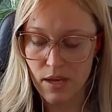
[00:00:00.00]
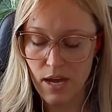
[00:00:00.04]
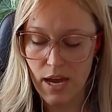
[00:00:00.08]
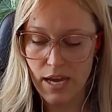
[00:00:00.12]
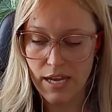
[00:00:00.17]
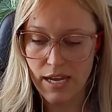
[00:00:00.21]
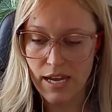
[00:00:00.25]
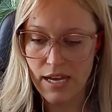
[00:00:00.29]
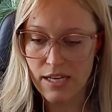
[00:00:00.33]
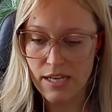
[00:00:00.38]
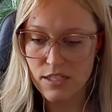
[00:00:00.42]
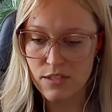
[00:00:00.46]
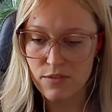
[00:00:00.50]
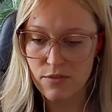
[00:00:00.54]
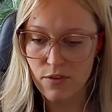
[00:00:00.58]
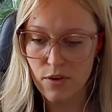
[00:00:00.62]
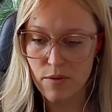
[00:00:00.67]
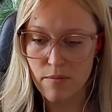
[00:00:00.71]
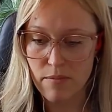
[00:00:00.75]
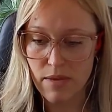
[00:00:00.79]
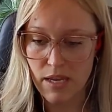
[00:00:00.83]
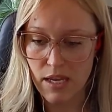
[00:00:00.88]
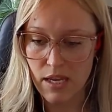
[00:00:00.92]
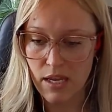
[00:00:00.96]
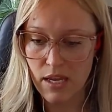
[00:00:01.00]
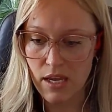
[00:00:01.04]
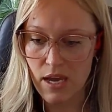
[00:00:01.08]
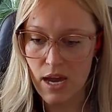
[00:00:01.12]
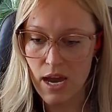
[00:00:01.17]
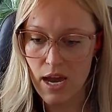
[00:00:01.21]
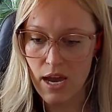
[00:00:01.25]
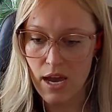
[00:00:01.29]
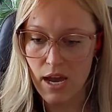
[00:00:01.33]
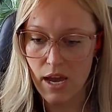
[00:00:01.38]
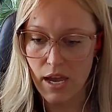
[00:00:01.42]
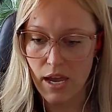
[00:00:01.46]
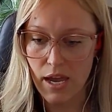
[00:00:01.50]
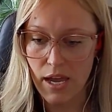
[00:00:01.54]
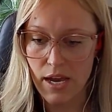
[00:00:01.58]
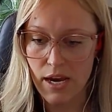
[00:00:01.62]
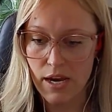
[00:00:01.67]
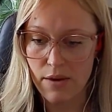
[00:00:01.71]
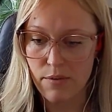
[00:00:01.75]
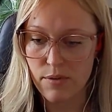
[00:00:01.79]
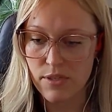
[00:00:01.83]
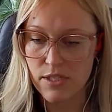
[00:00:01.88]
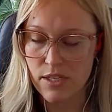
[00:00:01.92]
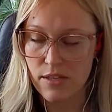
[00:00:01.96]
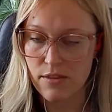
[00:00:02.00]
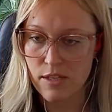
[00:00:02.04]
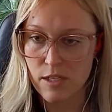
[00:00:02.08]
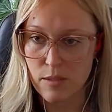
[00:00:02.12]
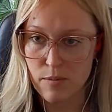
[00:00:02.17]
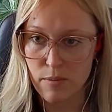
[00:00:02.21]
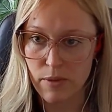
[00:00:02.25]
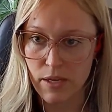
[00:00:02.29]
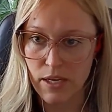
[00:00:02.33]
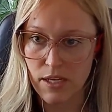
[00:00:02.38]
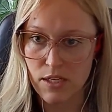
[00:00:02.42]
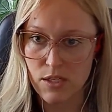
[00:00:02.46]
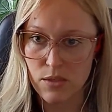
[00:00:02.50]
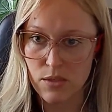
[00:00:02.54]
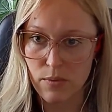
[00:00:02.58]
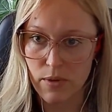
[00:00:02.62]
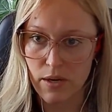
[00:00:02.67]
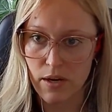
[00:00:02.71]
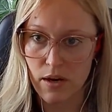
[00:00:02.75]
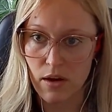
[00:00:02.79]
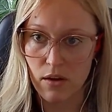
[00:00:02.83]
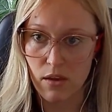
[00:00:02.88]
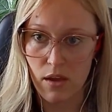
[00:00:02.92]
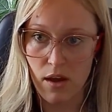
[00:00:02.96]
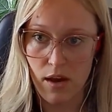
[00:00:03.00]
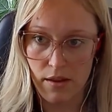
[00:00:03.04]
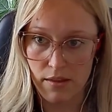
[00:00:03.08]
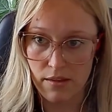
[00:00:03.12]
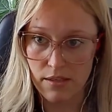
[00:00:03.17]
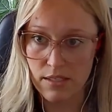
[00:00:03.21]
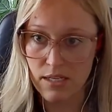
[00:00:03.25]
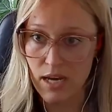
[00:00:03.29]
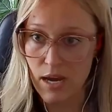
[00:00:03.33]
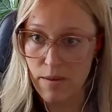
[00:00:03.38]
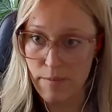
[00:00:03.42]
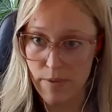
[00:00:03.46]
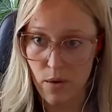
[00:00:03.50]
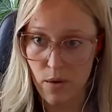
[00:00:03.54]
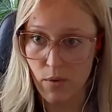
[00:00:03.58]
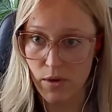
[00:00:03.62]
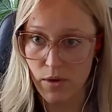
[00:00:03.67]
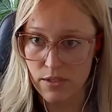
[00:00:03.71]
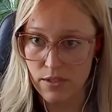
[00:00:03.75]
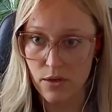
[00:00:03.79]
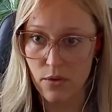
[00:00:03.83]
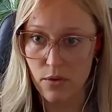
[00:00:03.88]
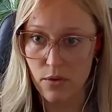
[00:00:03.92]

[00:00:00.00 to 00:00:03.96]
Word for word: I guess for me, again, I was in this place where a lot of the time I was